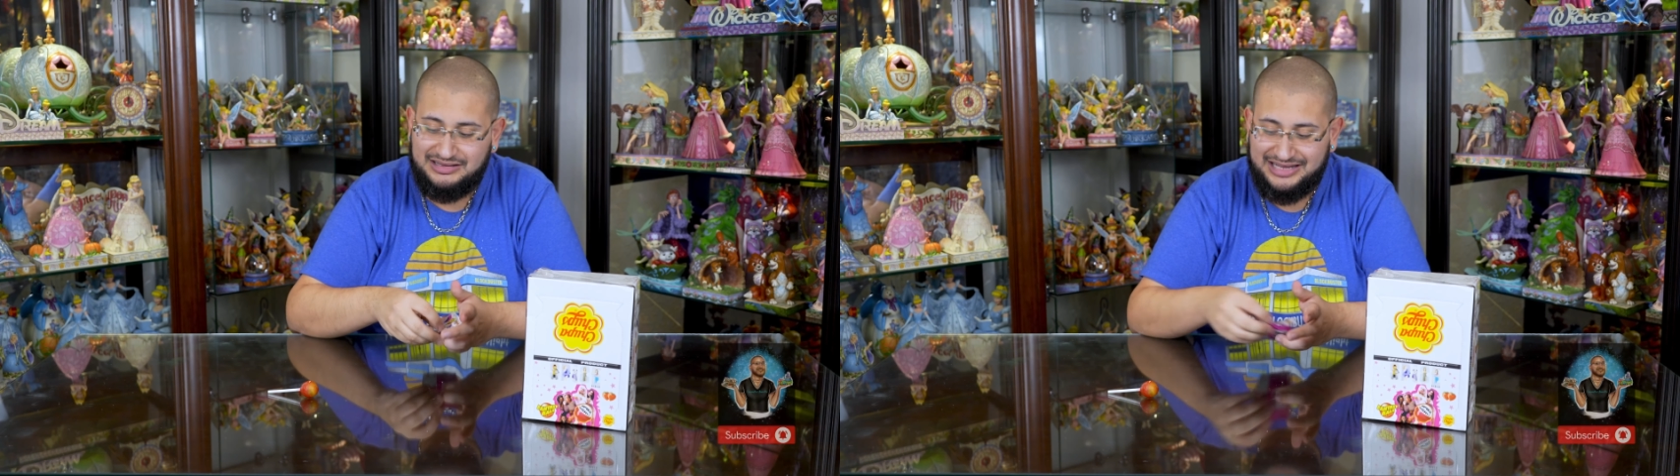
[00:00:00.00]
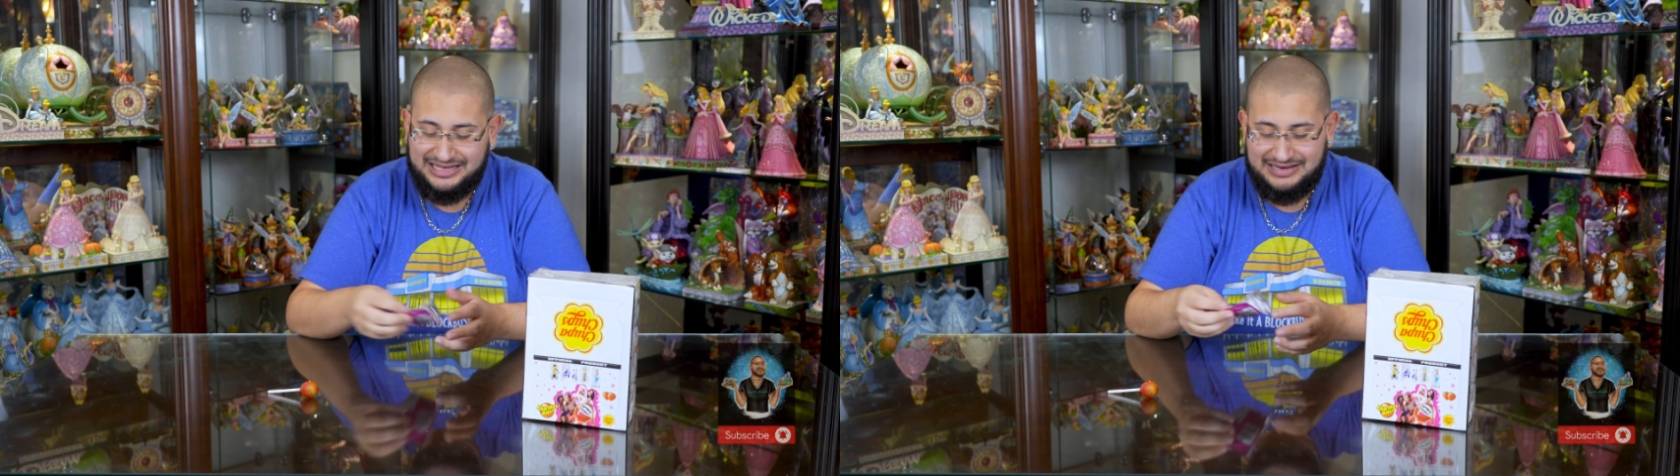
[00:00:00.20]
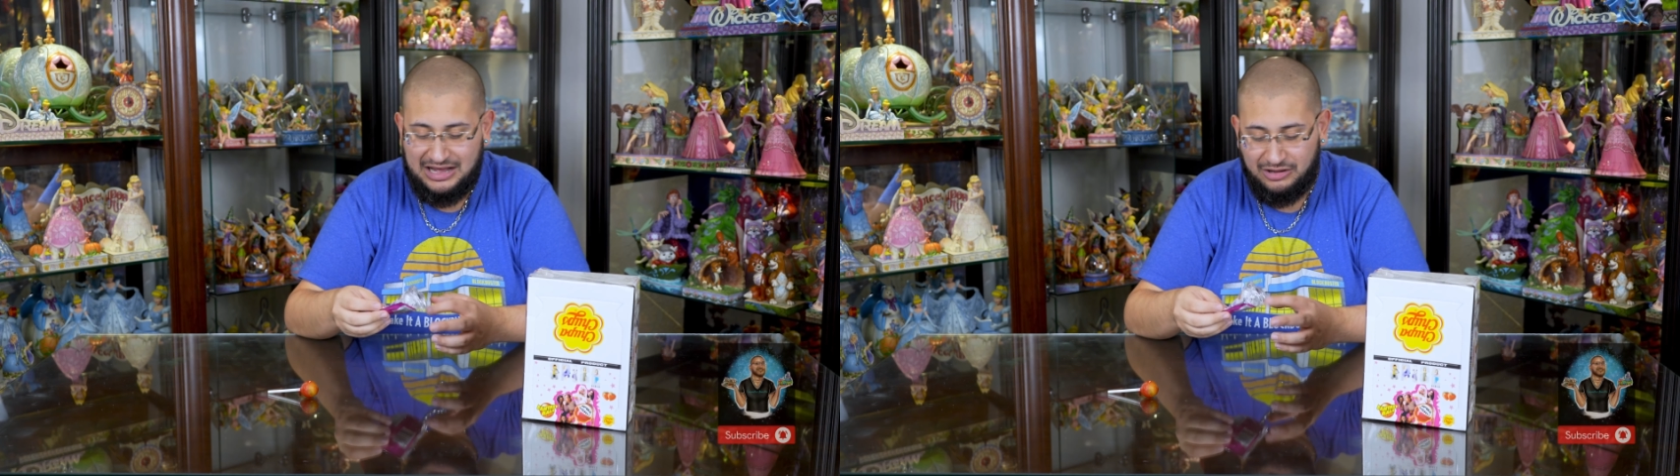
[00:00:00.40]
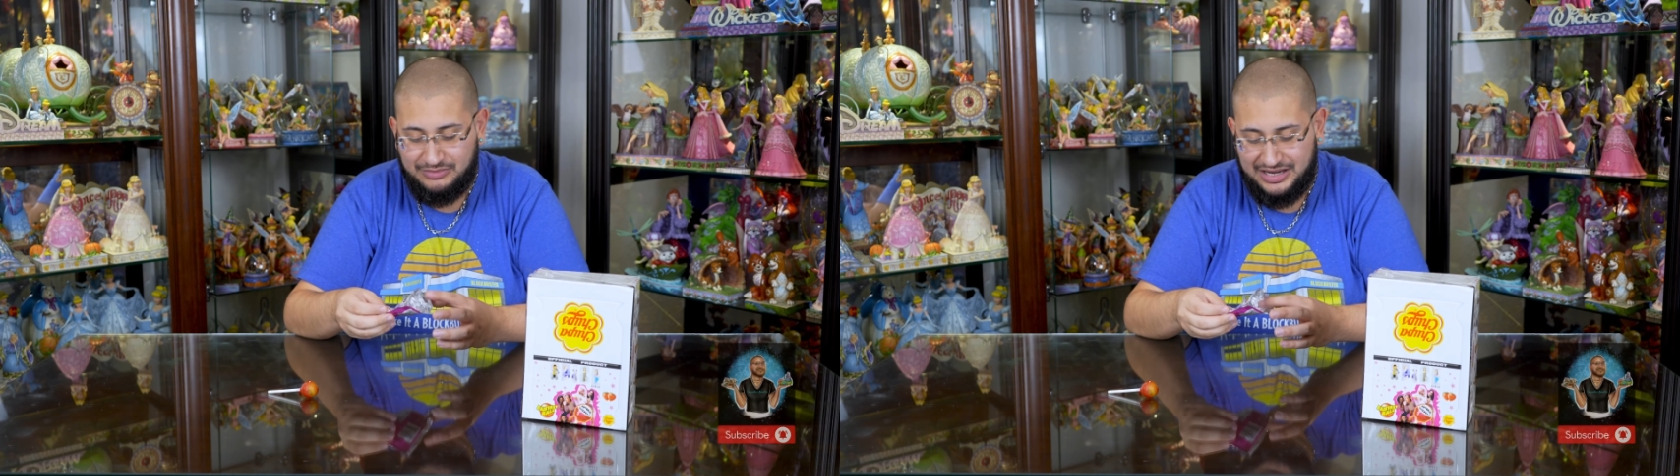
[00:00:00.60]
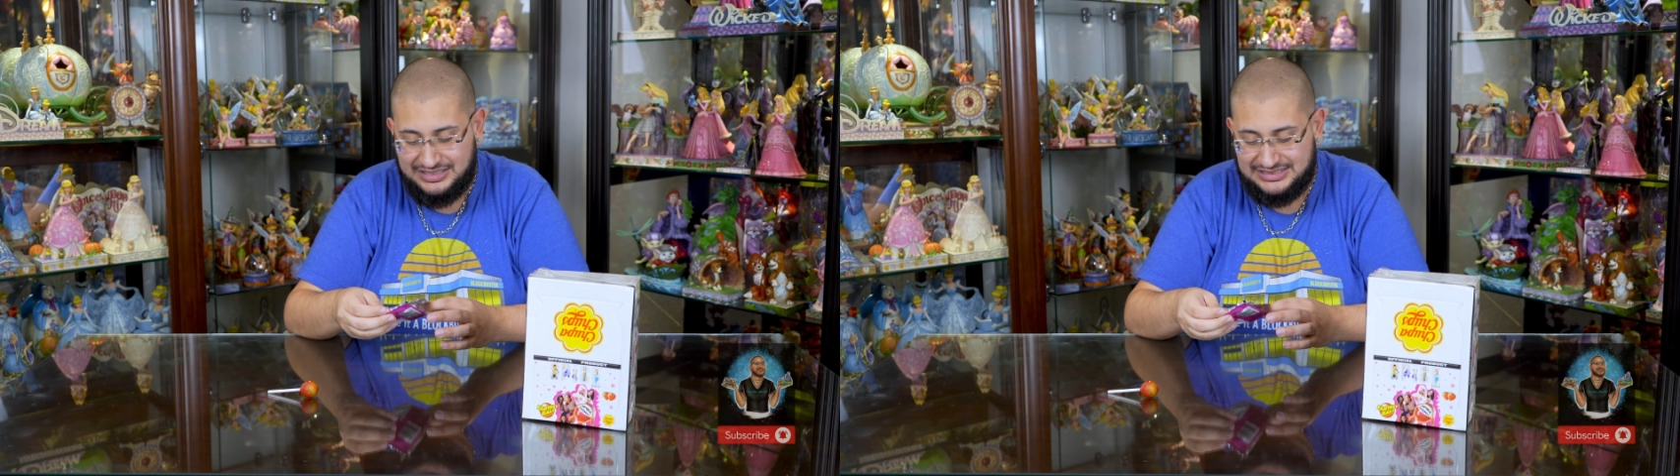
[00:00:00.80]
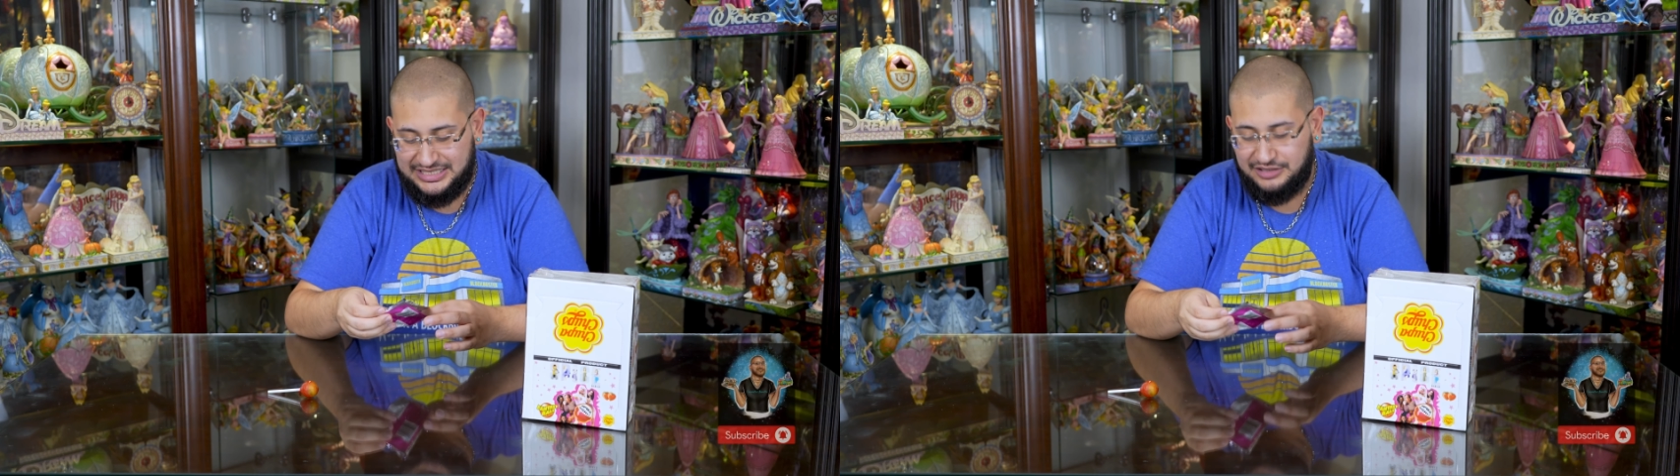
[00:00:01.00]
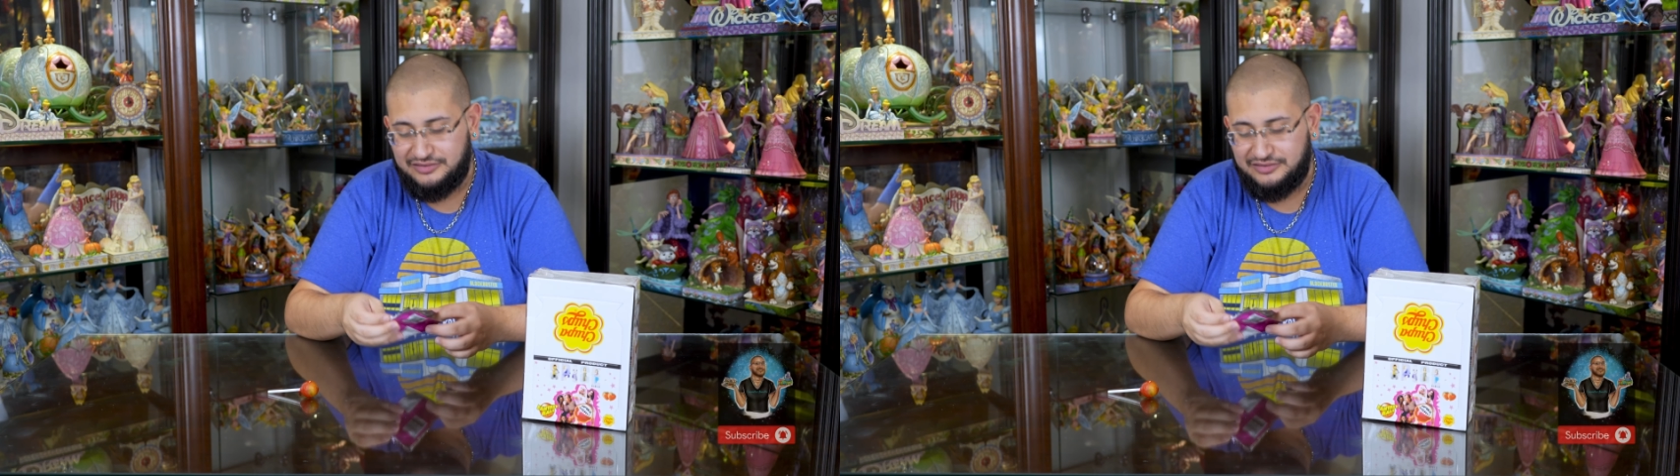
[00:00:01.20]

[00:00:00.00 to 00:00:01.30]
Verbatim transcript: like now I'm kind of scared